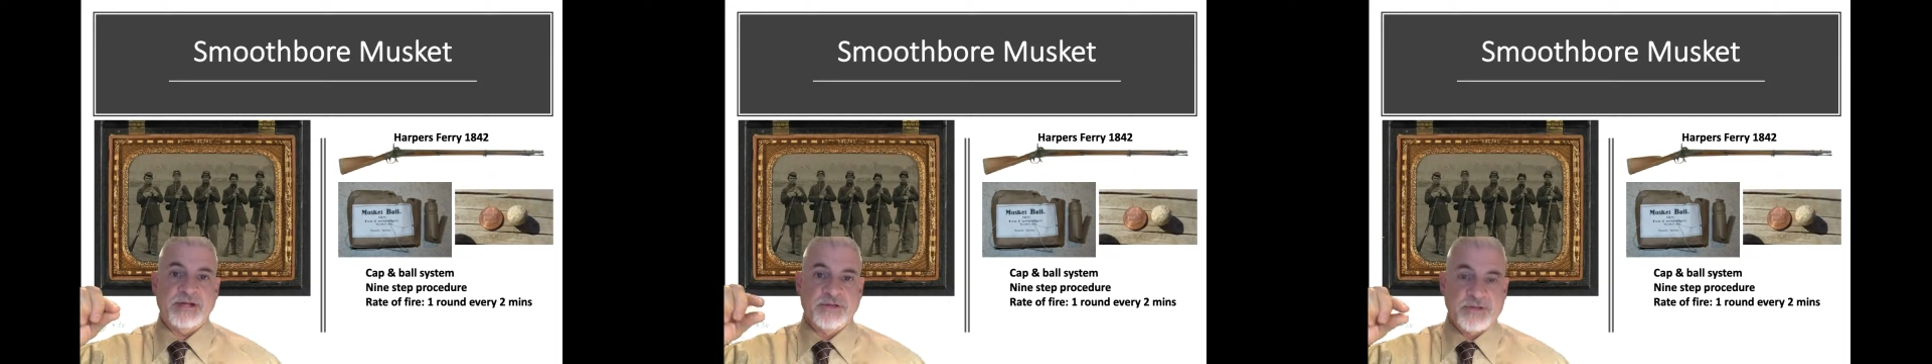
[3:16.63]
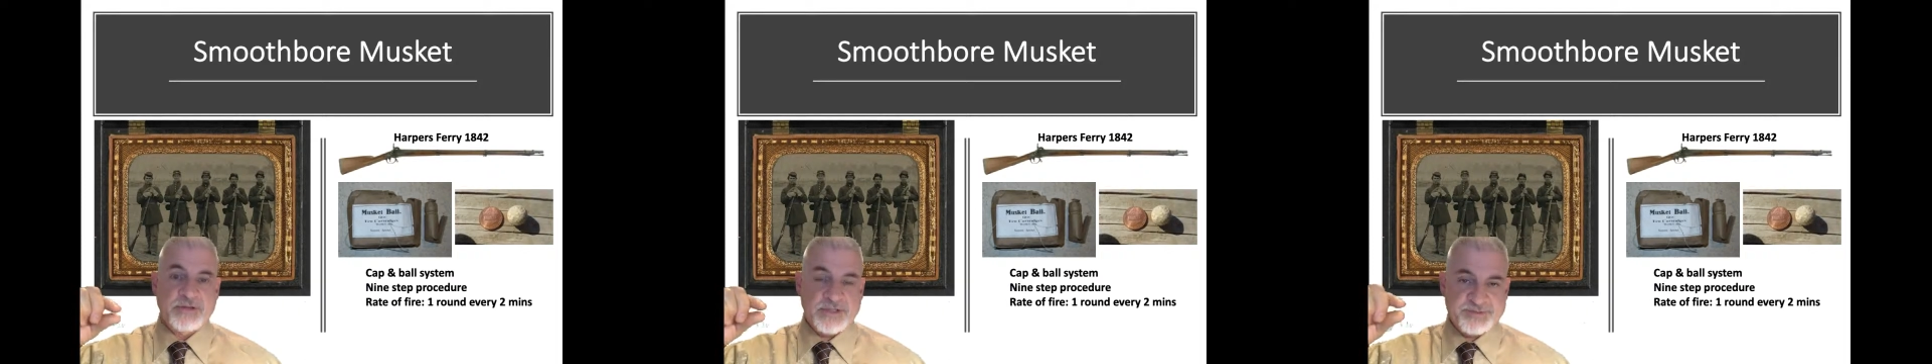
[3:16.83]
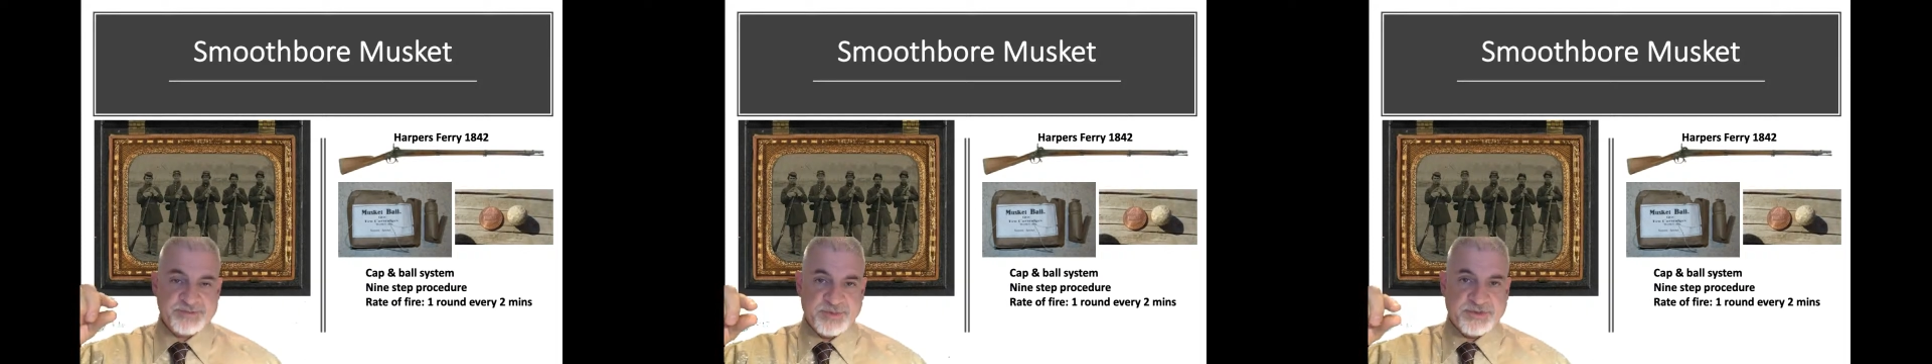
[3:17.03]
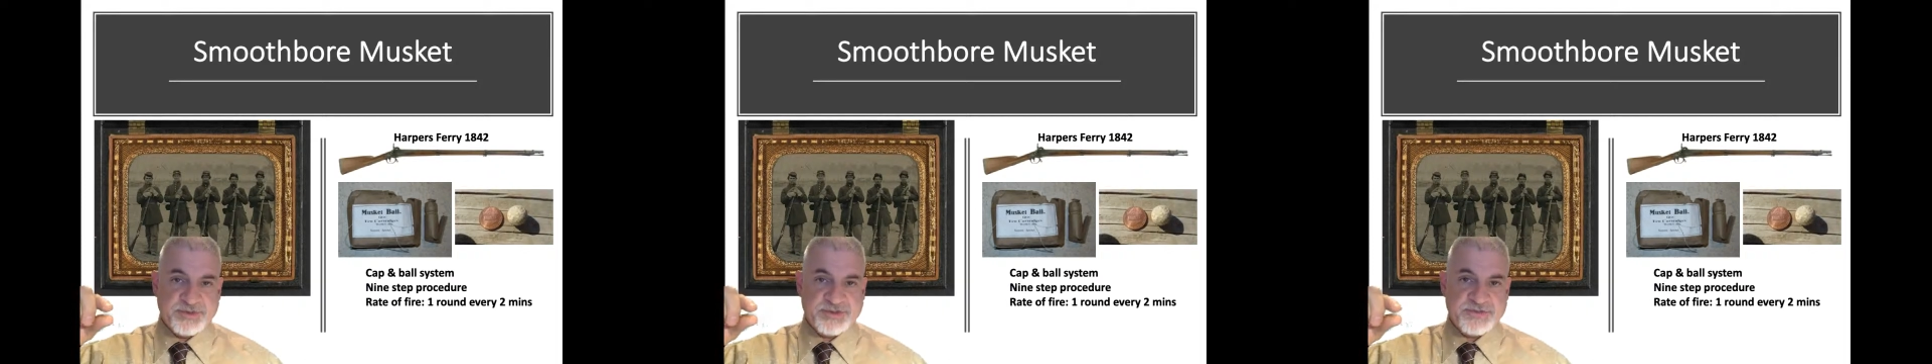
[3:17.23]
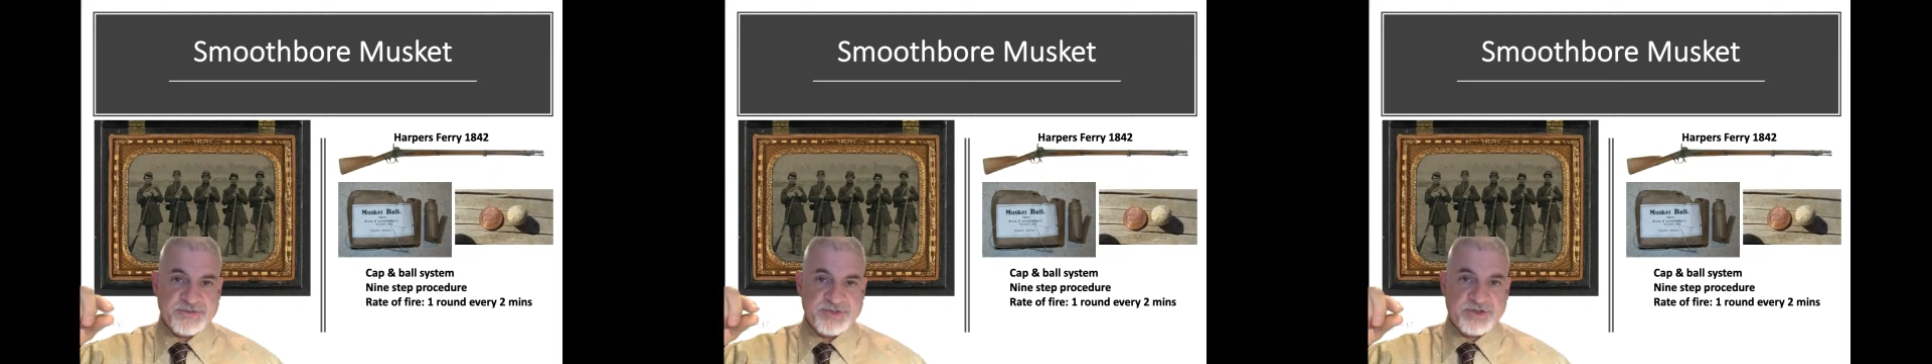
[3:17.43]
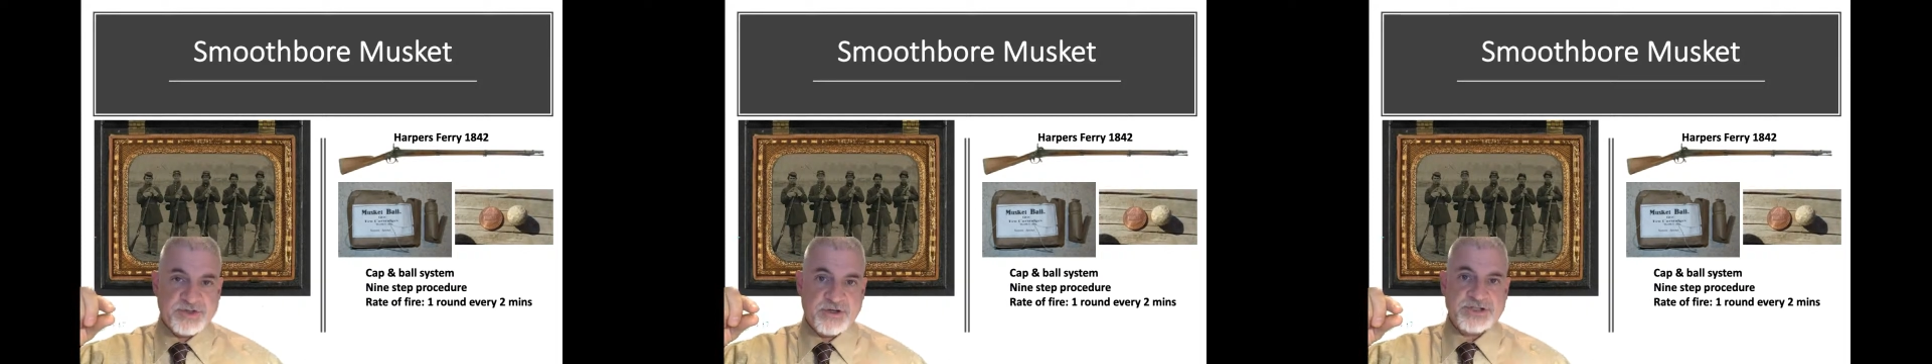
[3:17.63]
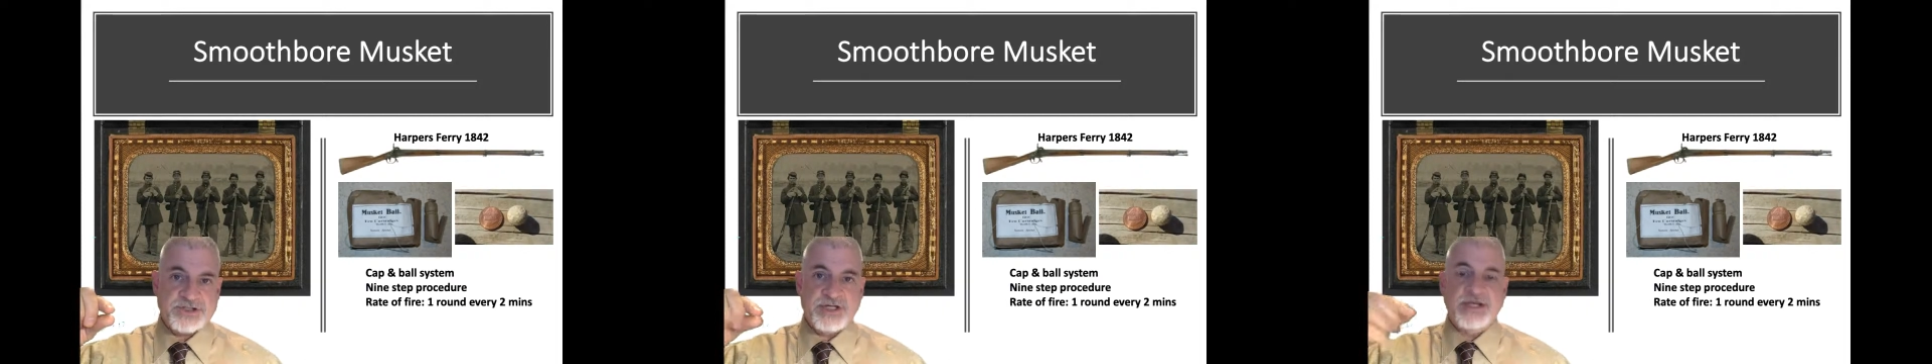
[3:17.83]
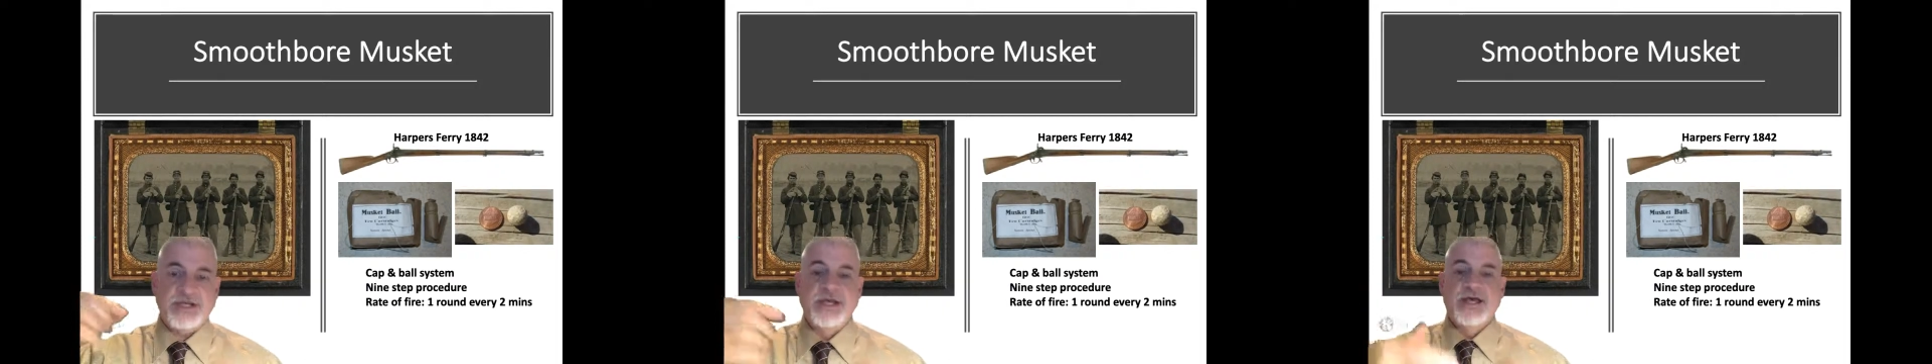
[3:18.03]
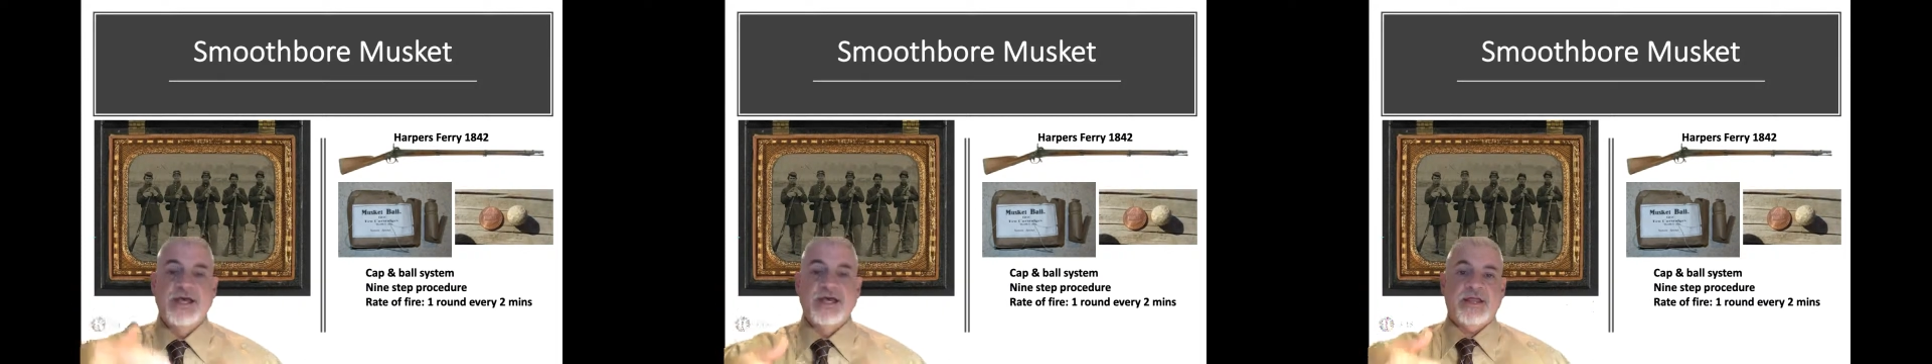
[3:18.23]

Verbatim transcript: a little explosive charge in it.